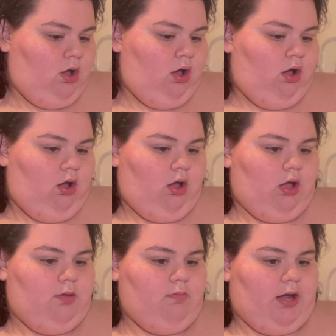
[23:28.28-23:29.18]

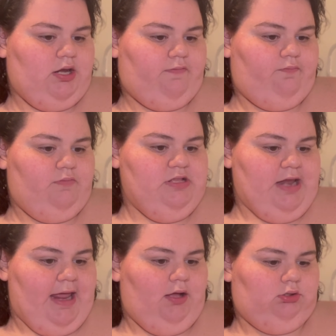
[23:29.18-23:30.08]
I might have
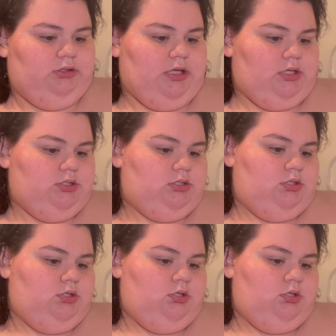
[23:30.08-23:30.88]
nailed this.